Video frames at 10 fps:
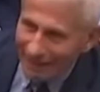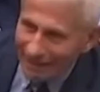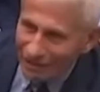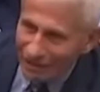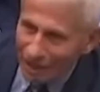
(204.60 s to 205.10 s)
it is
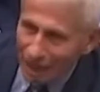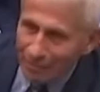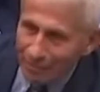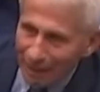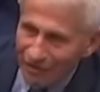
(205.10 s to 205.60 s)
not
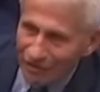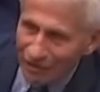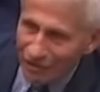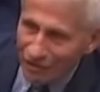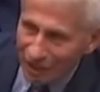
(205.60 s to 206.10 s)
based in
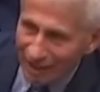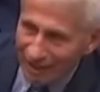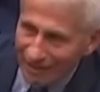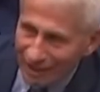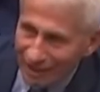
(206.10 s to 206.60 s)
science
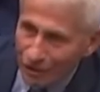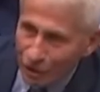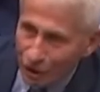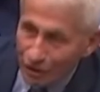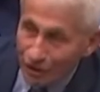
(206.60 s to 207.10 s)
and it
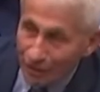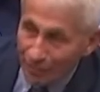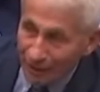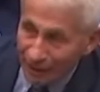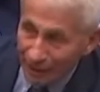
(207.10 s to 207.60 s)
just
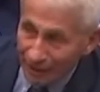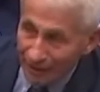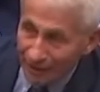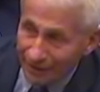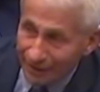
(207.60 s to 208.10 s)
appeared.
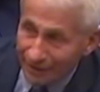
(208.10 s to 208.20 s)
